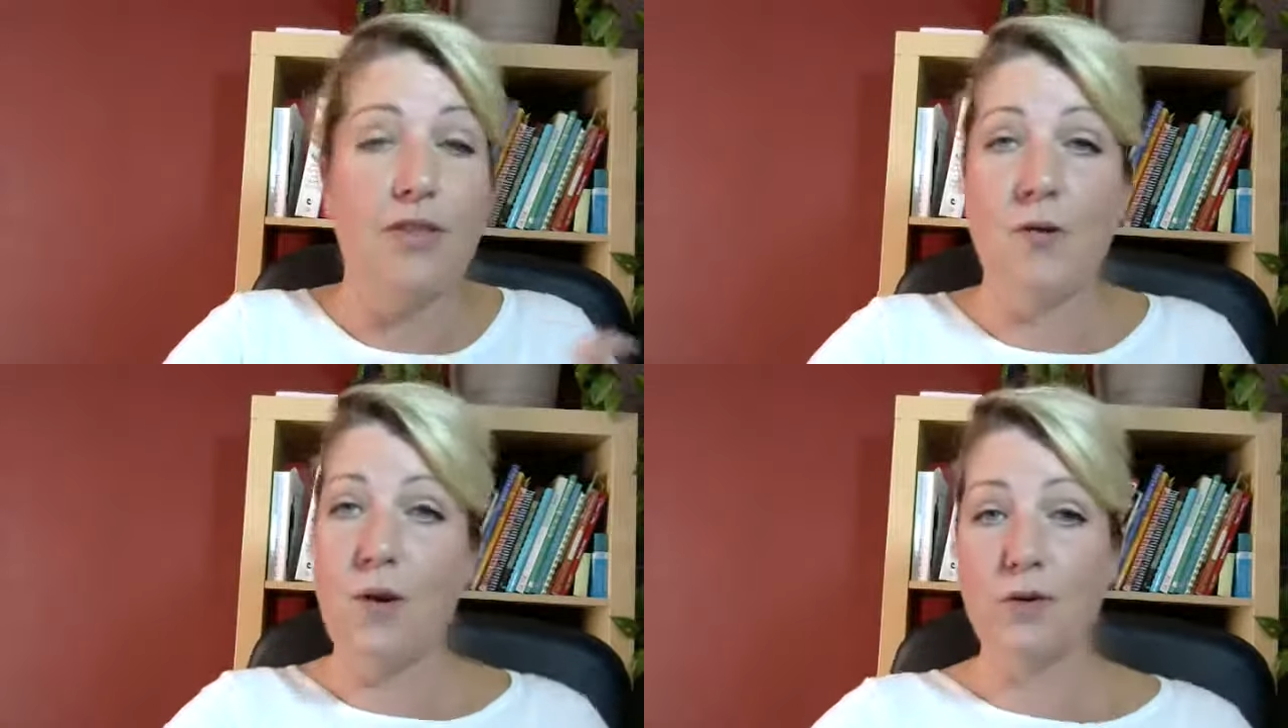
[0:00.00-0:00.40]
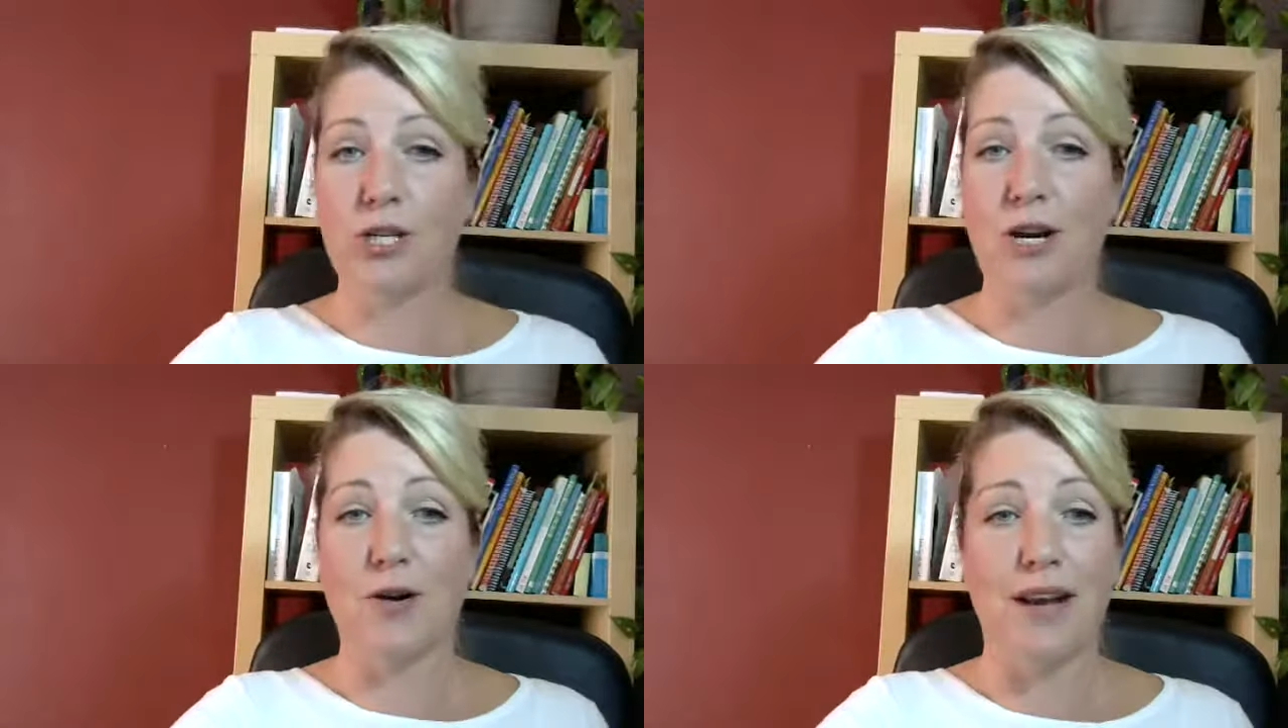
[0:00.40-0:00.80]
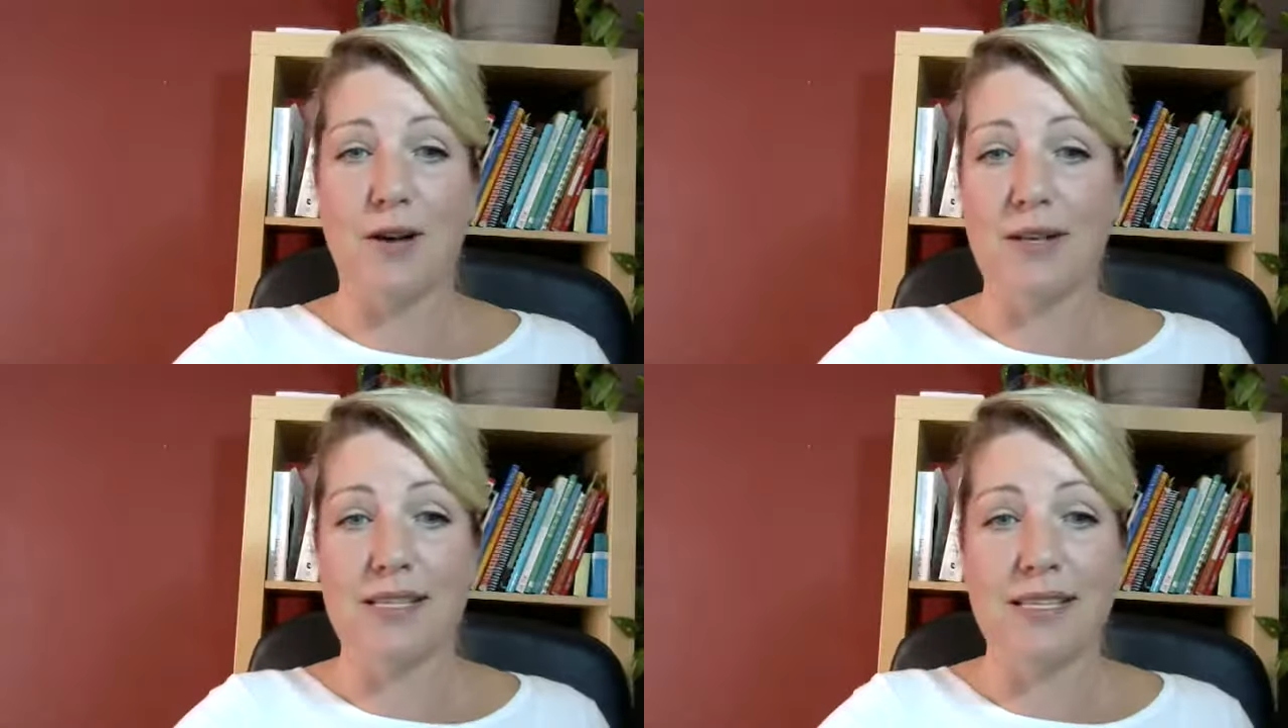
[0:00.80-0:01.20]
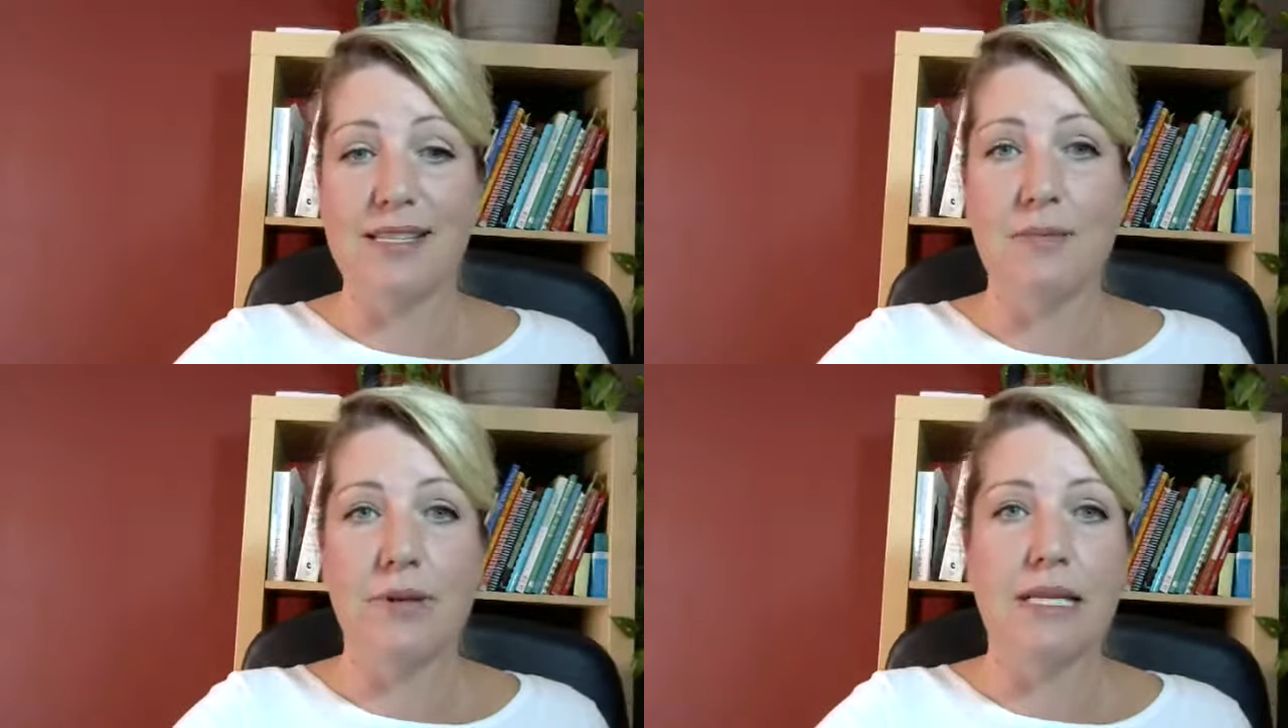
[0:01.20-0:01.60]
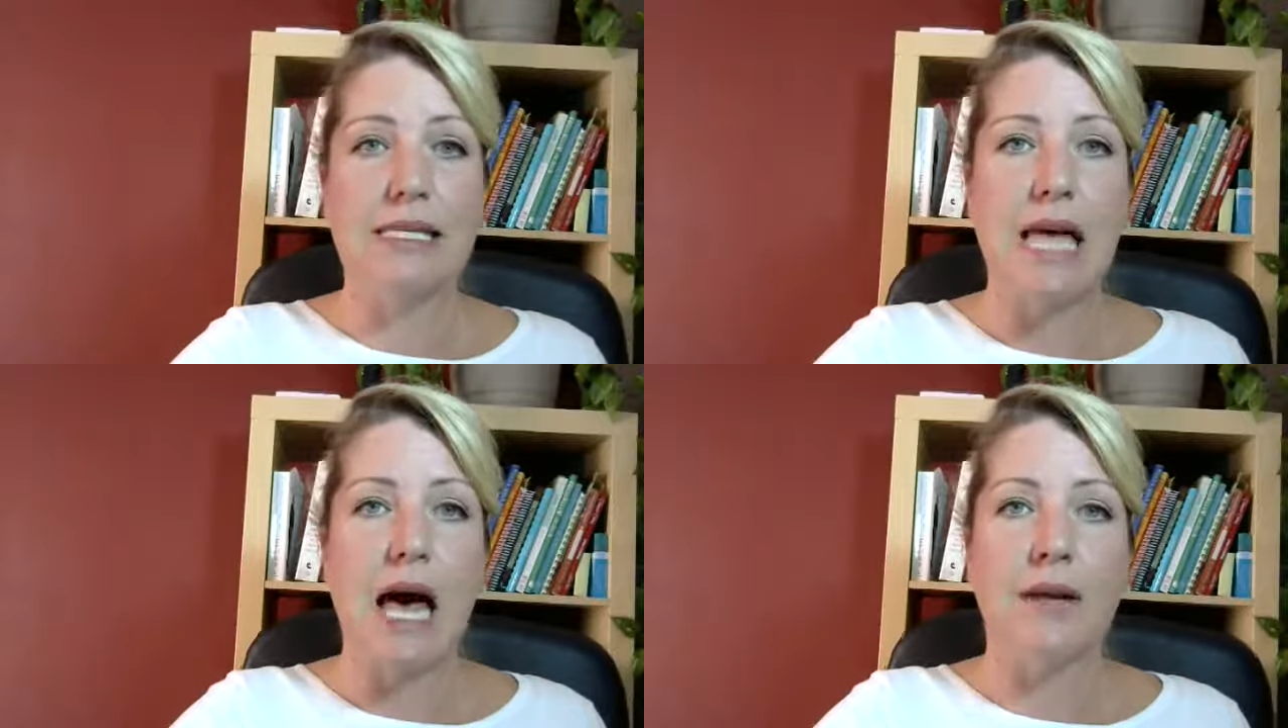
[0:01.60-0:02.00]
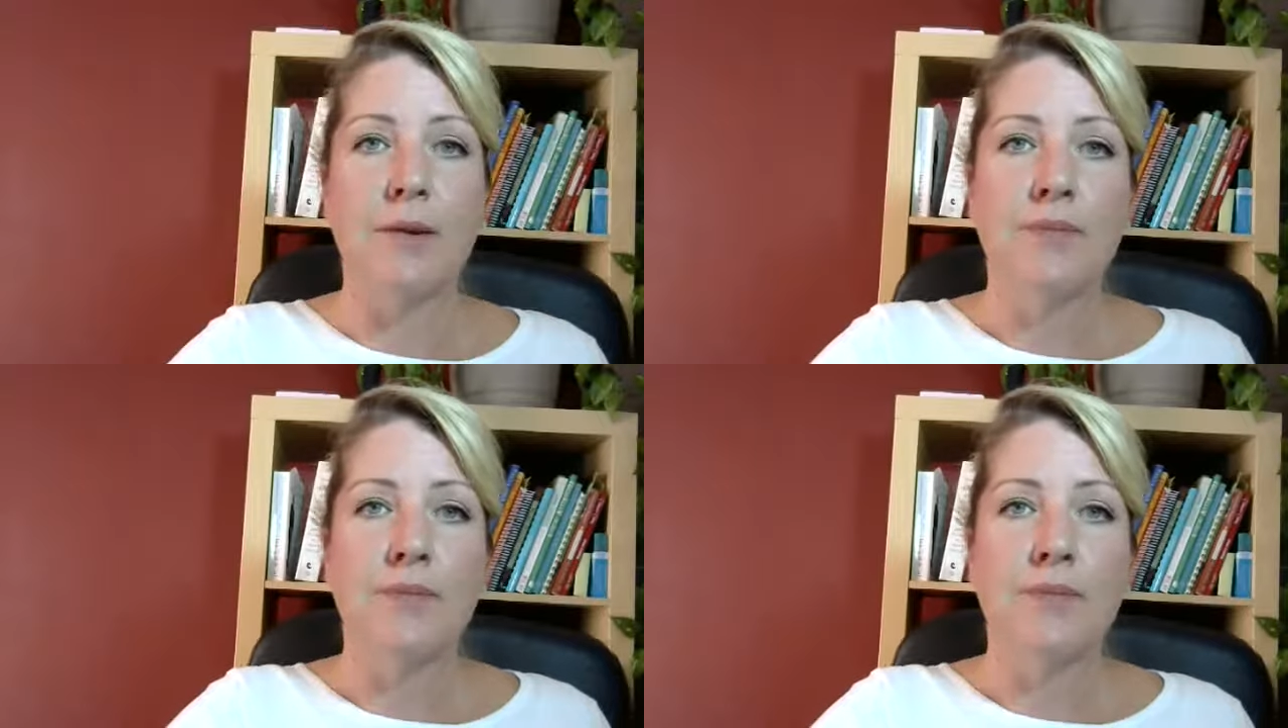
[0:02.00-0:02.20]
they won't share it out. It's as simple as that.